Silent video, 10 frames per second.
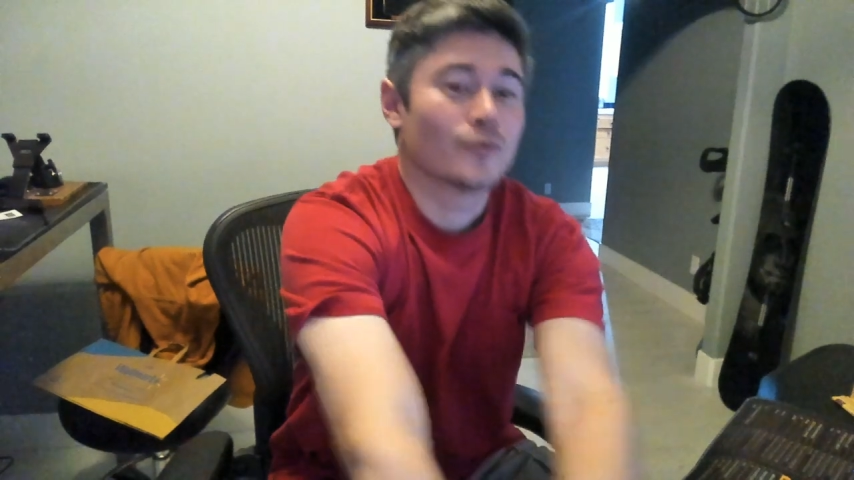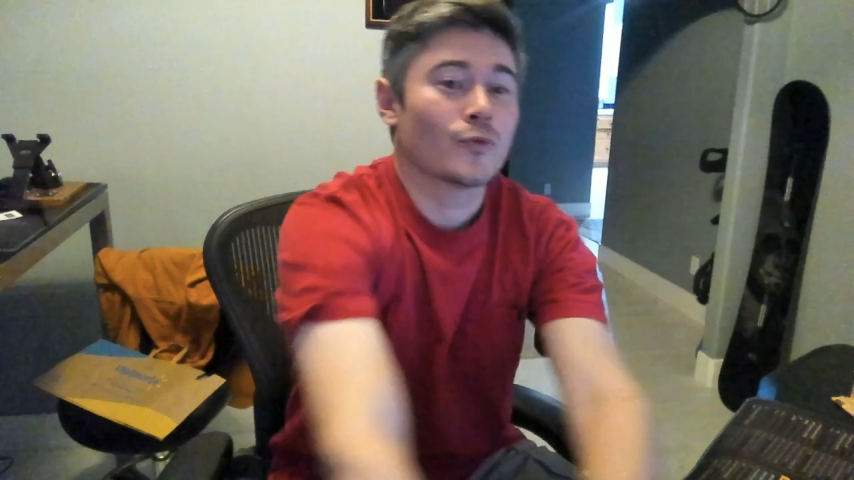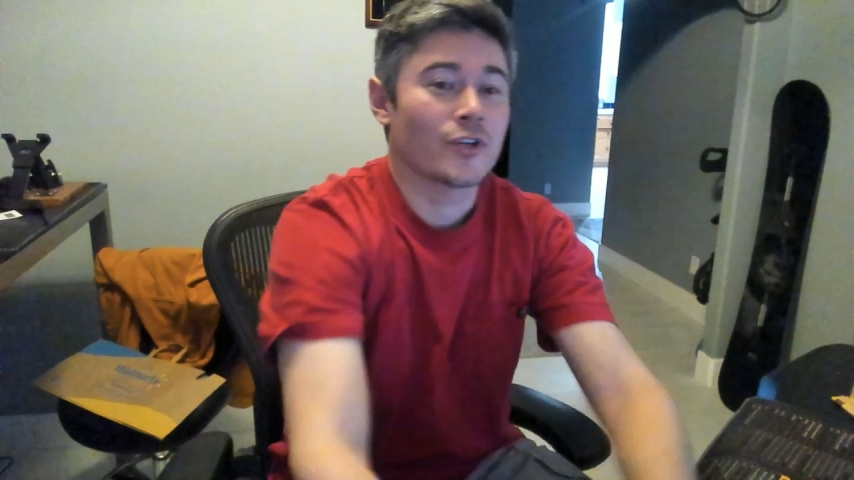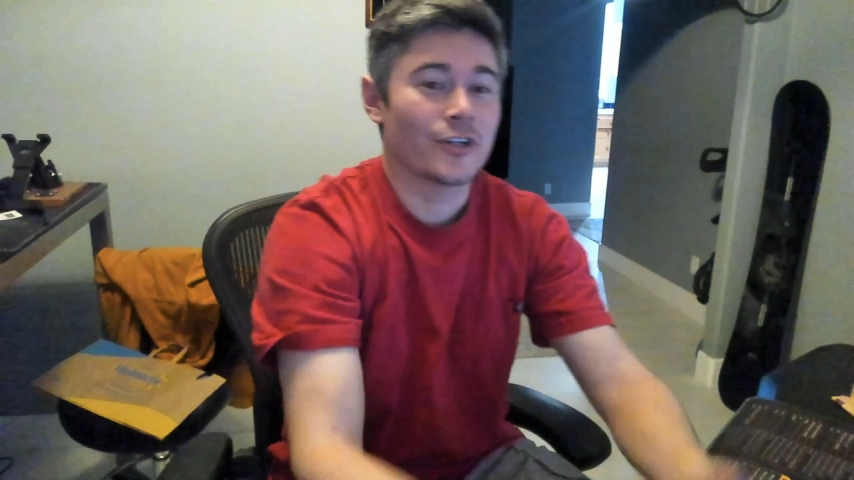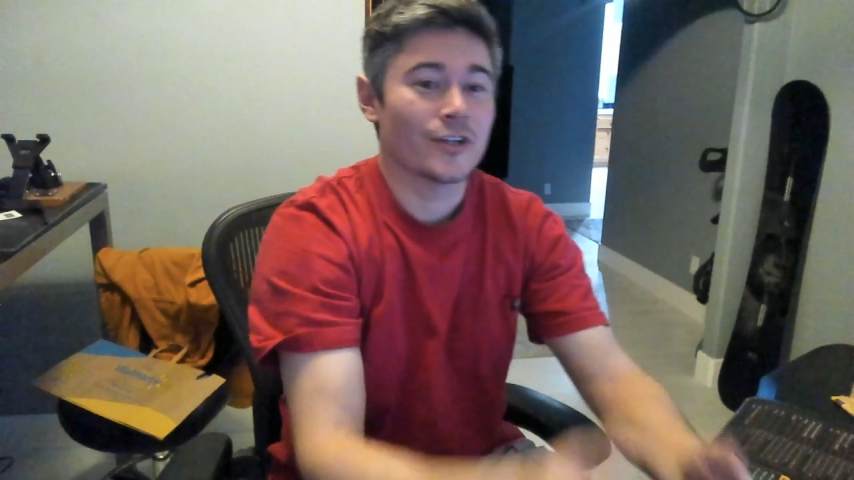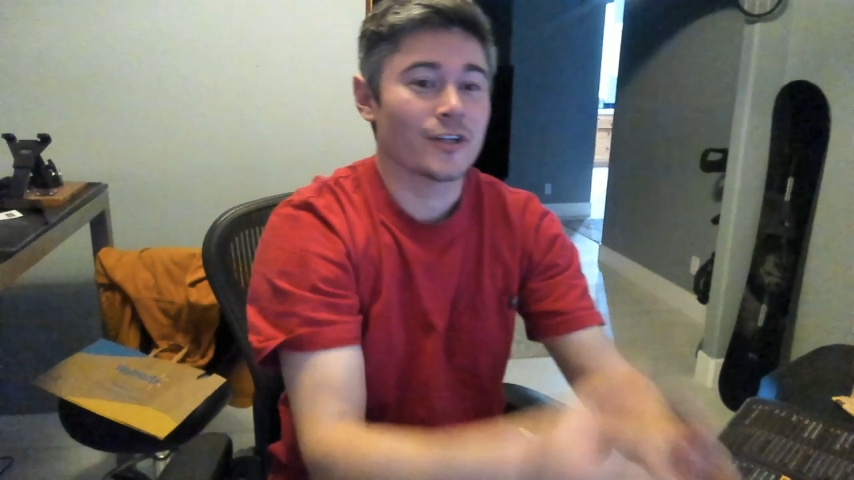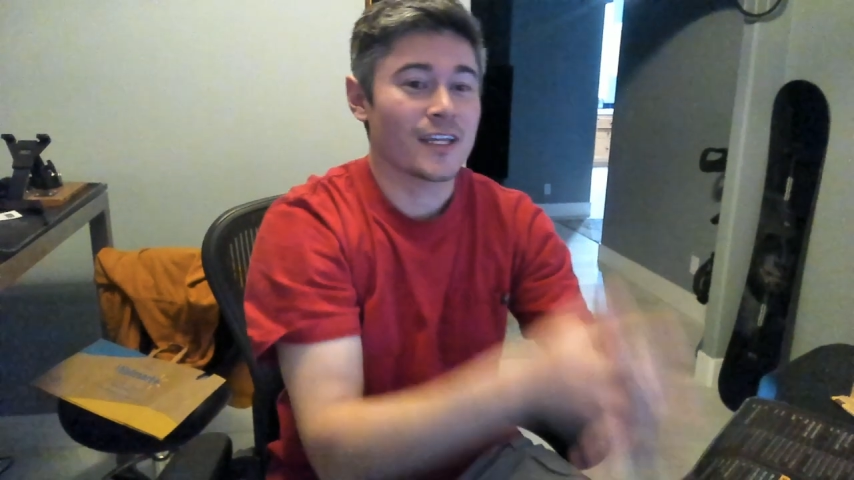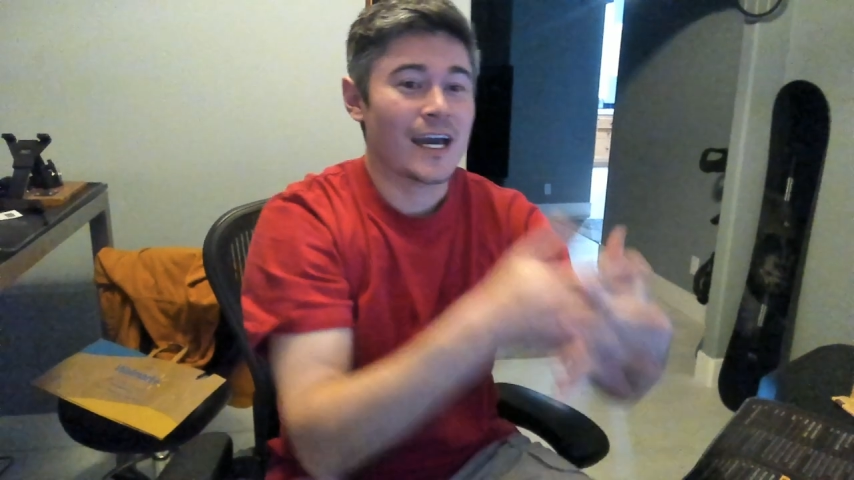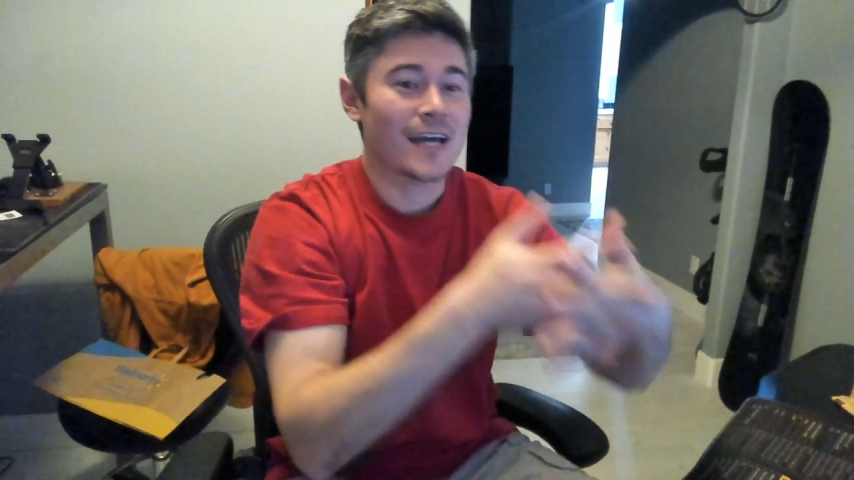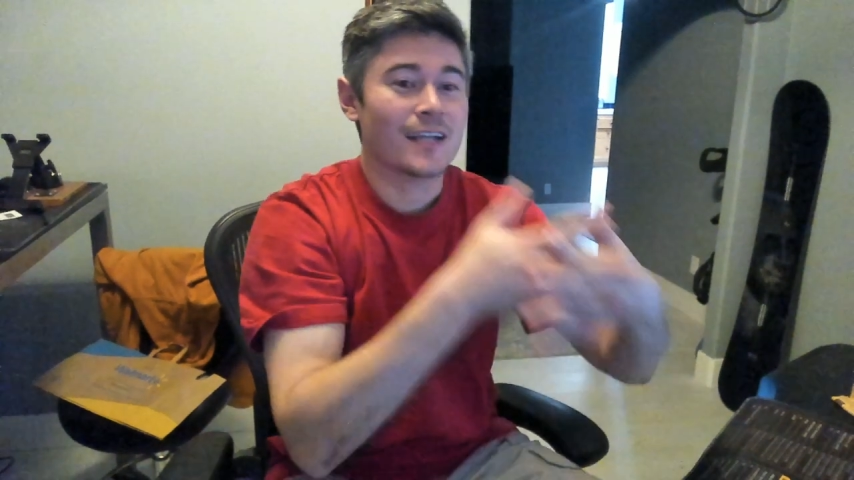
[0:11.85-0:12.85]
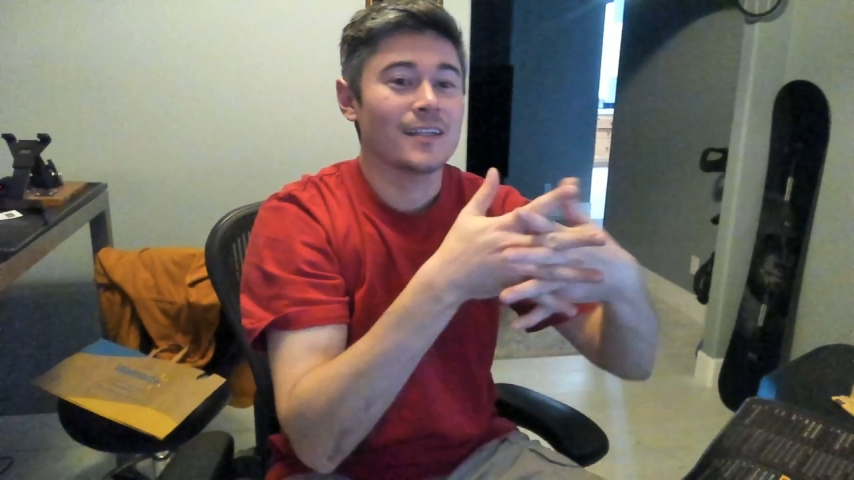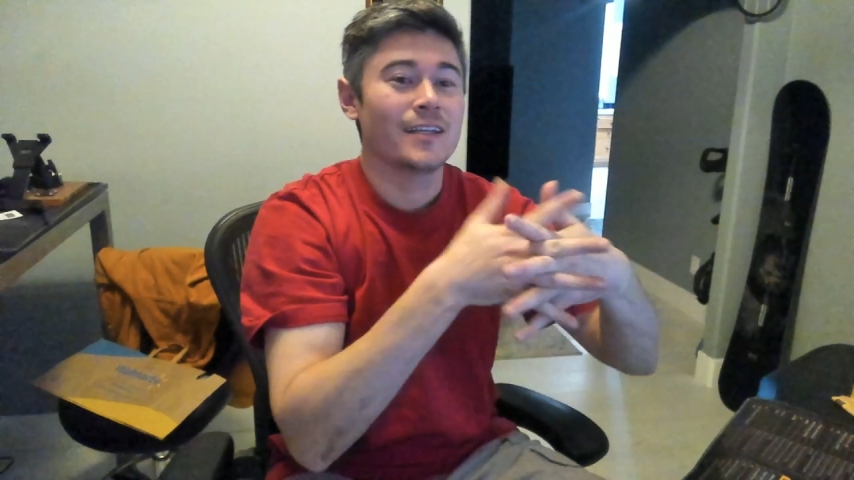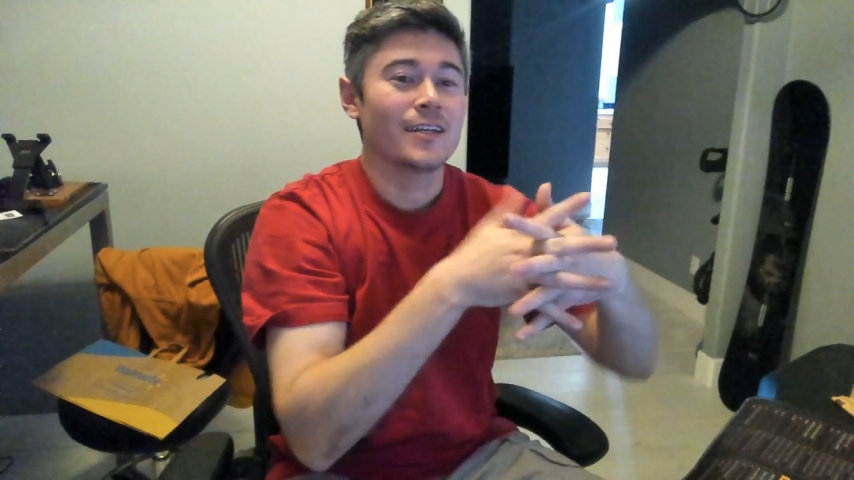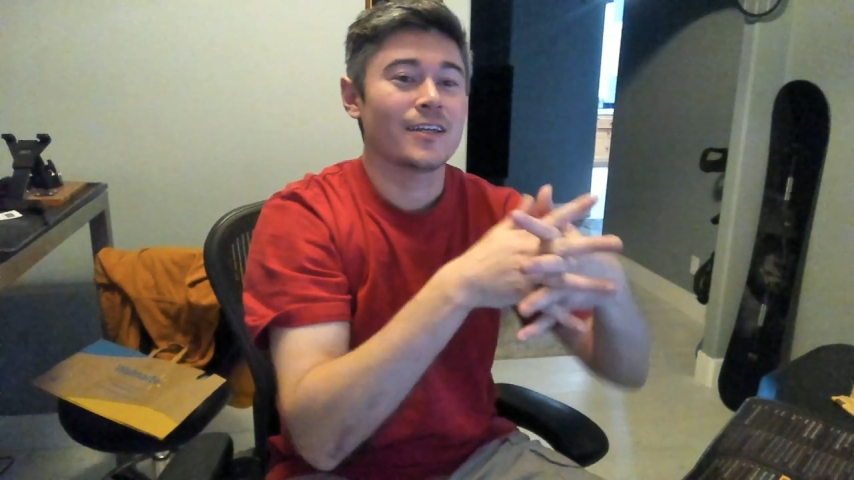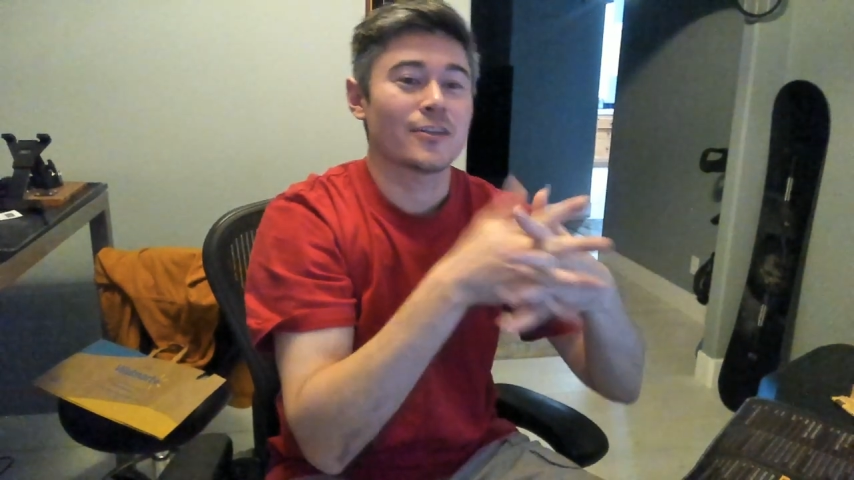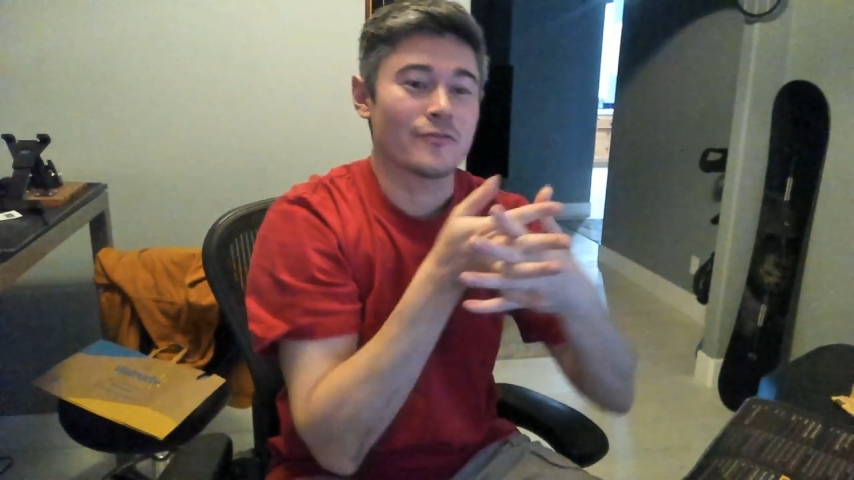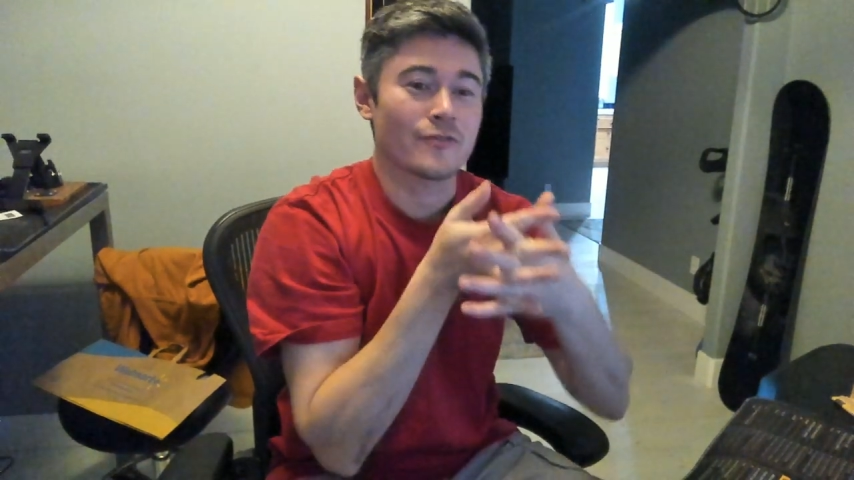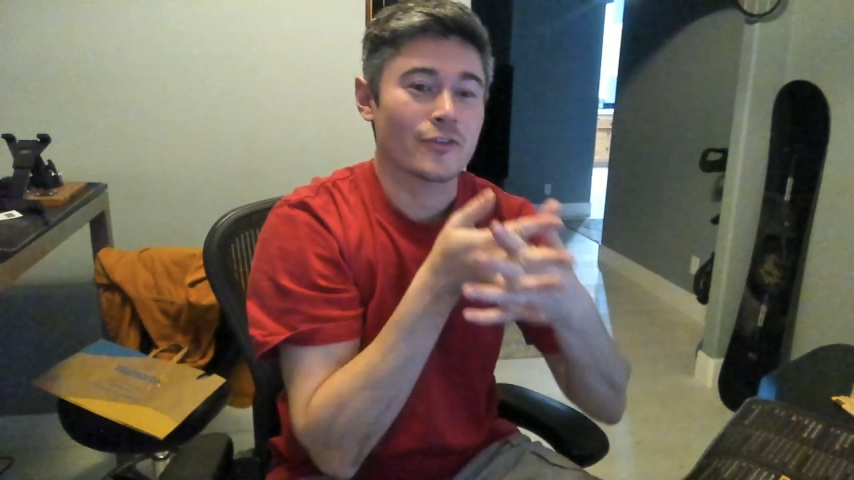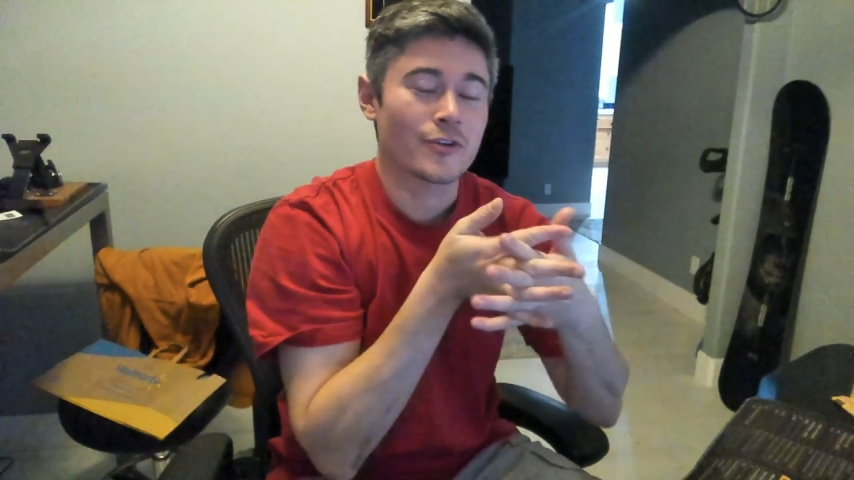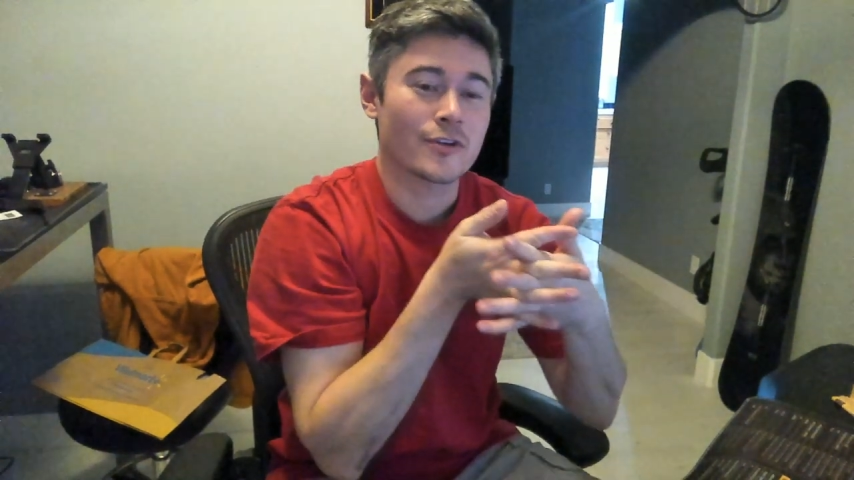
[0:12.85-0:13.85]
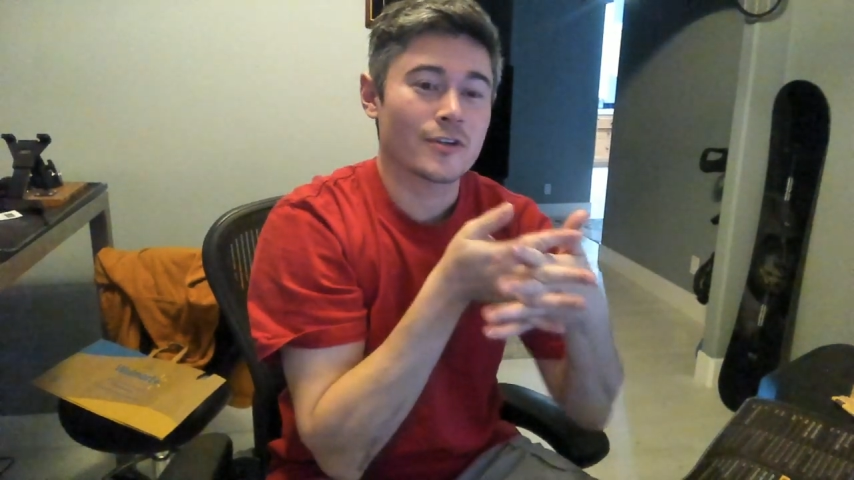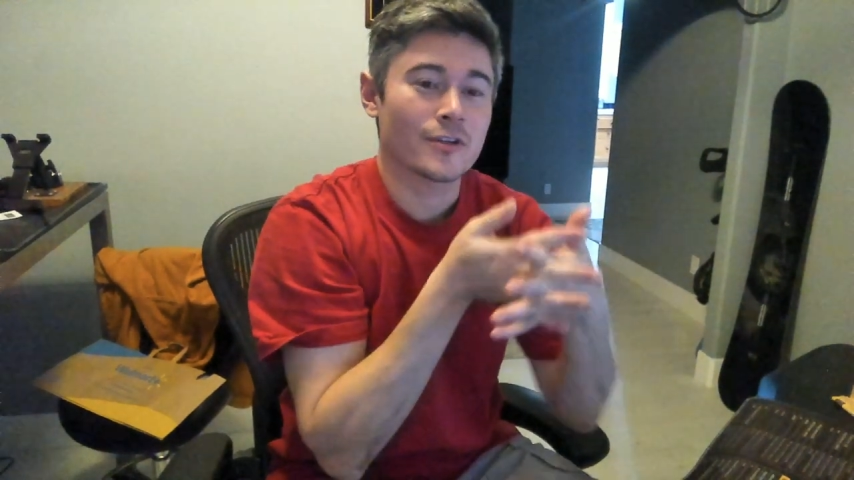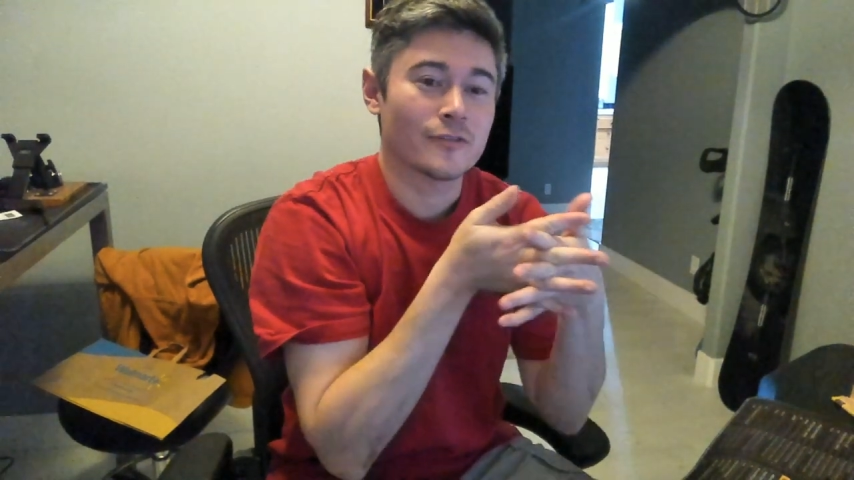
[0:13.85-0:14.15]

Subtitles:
where your catalytic converter